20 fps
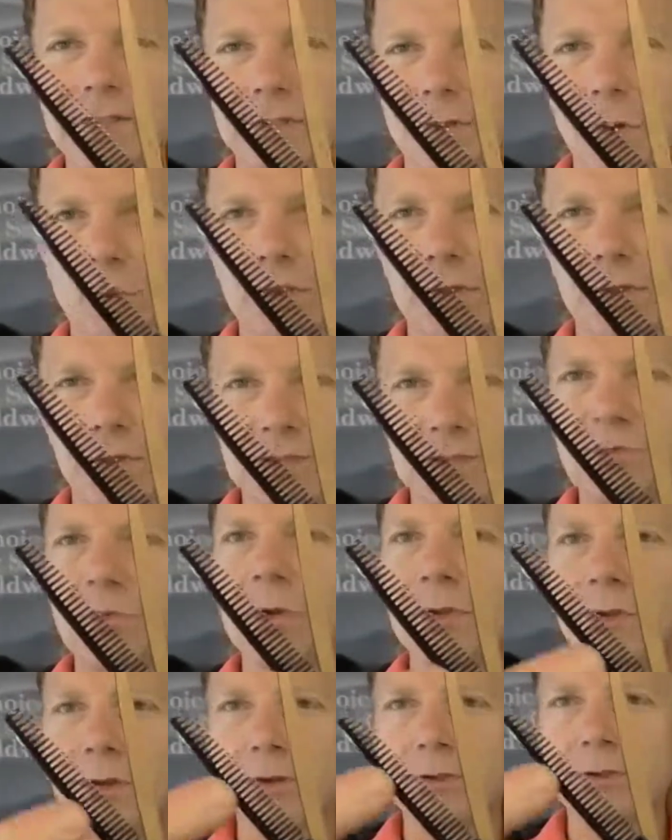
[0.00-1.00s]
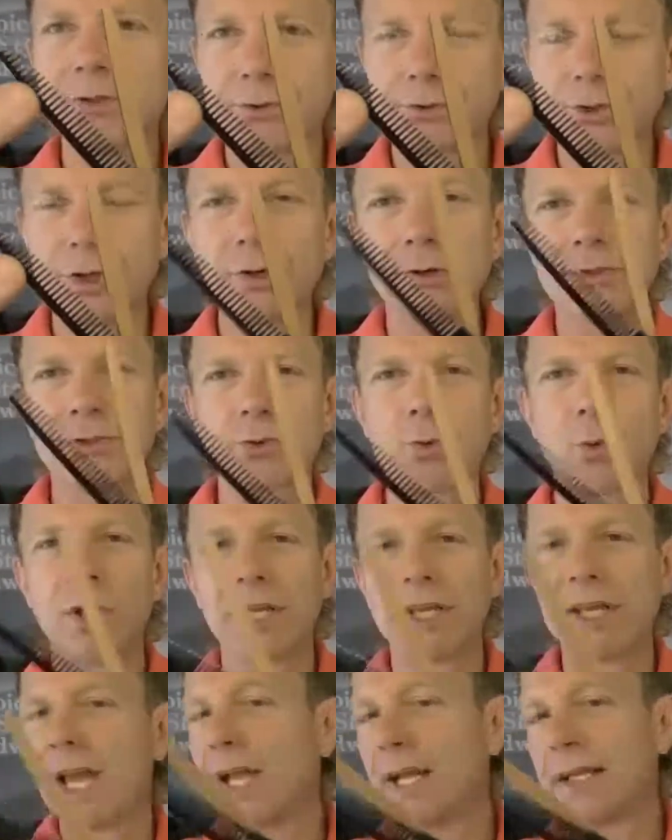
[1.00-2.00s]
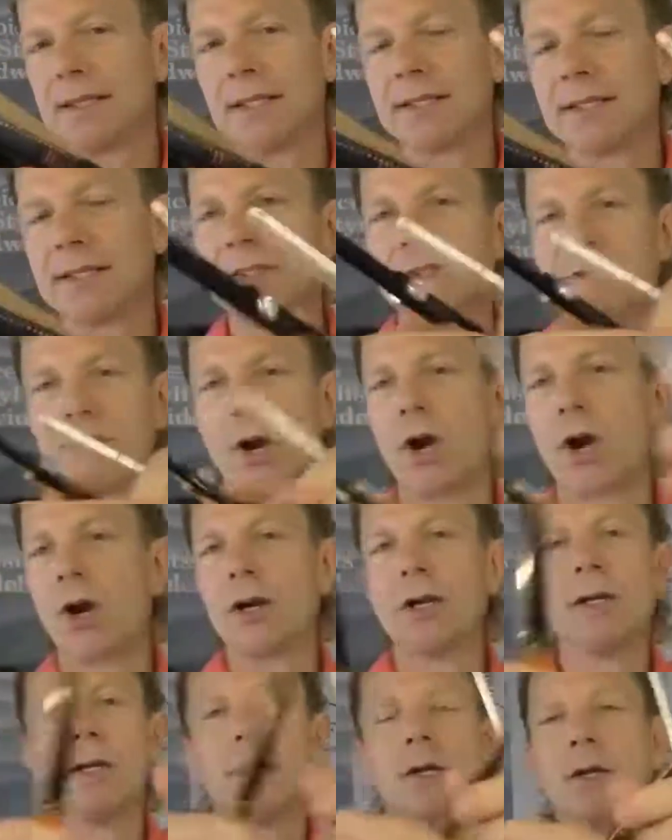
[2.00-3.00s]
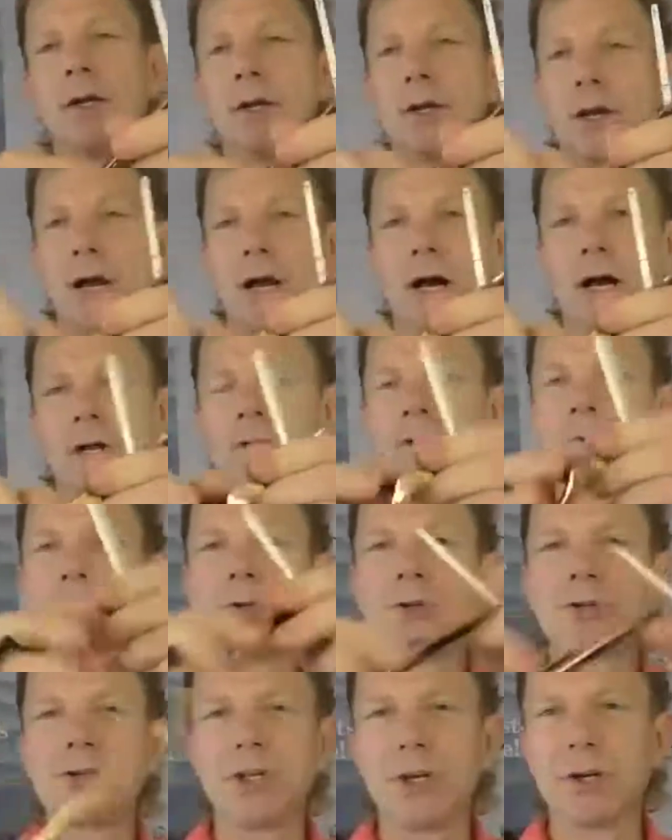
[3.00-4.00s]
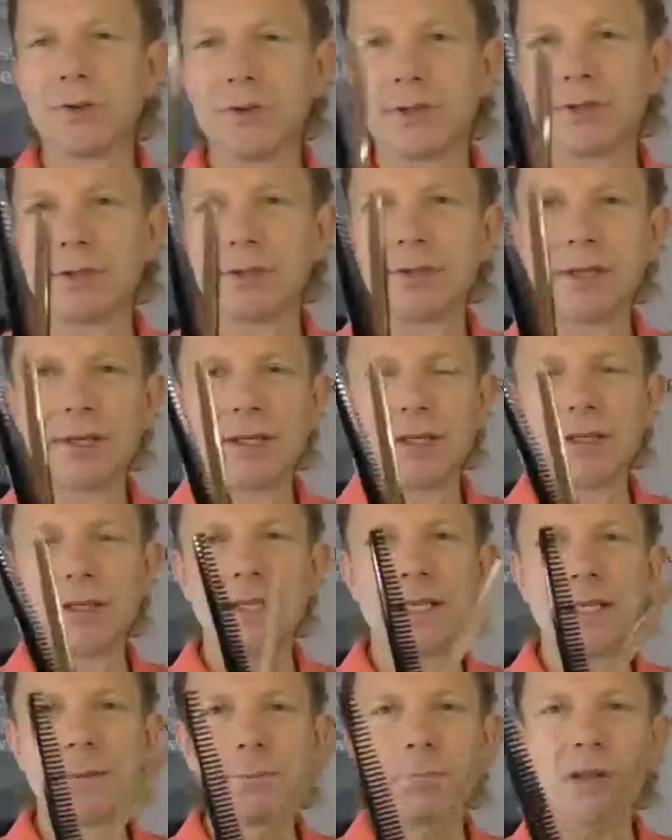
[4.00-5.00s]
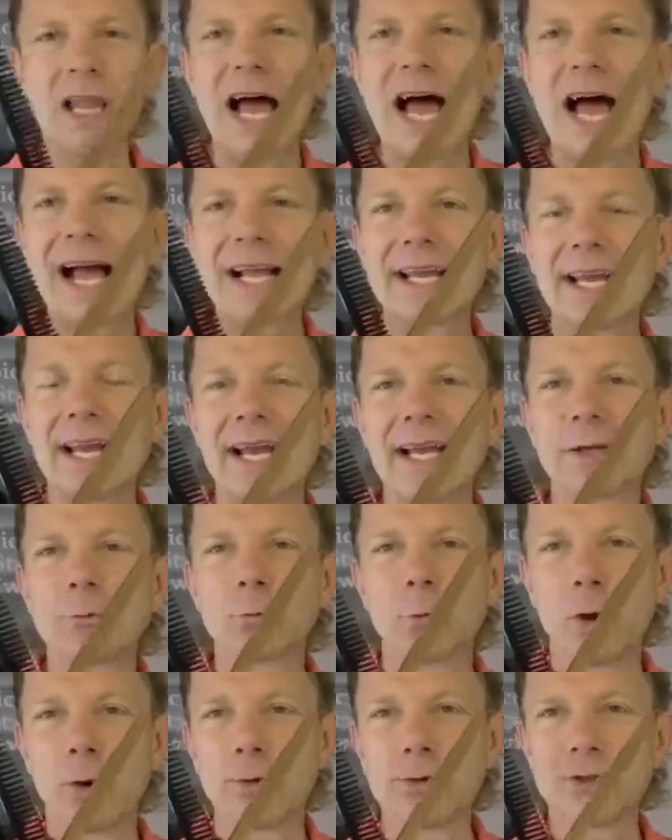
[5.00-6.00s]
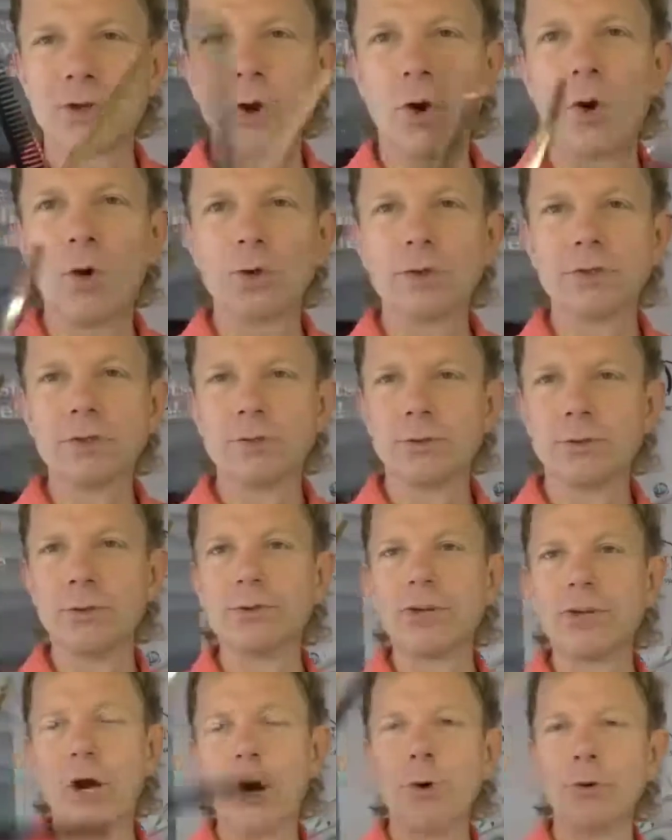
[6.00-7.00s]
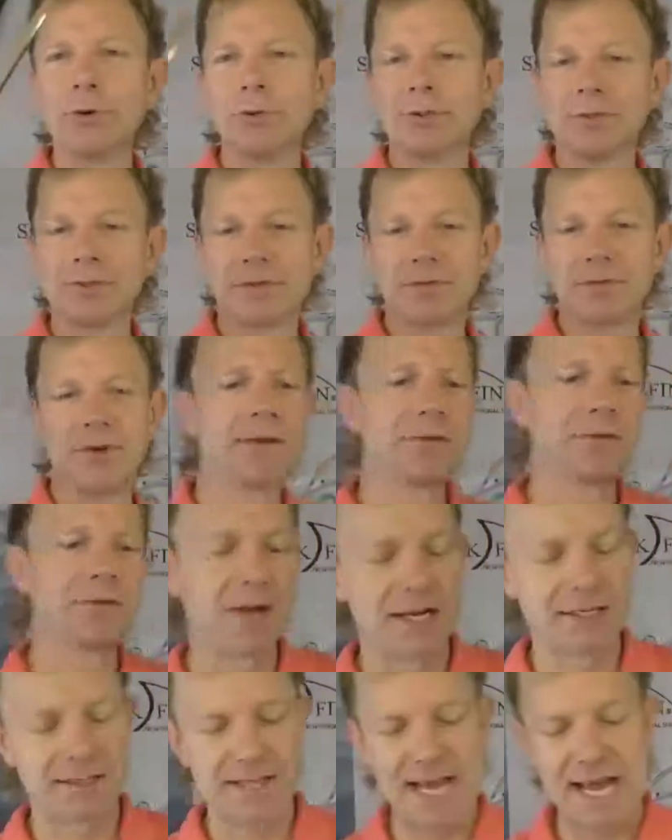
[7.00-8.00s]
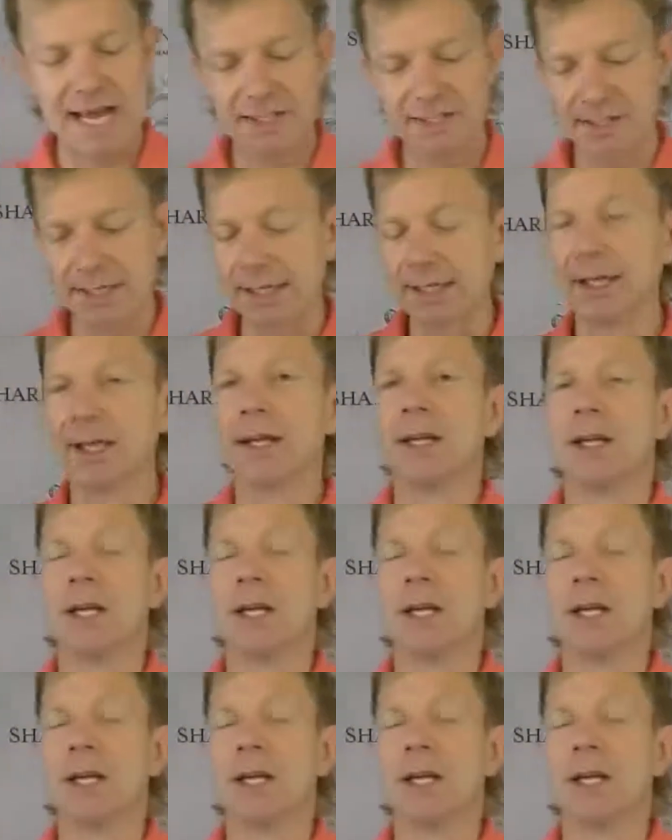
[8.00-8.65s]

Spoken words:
So with this one, there's 28. This is our new shear, that the black and rose gold two-tone. It's fantastic.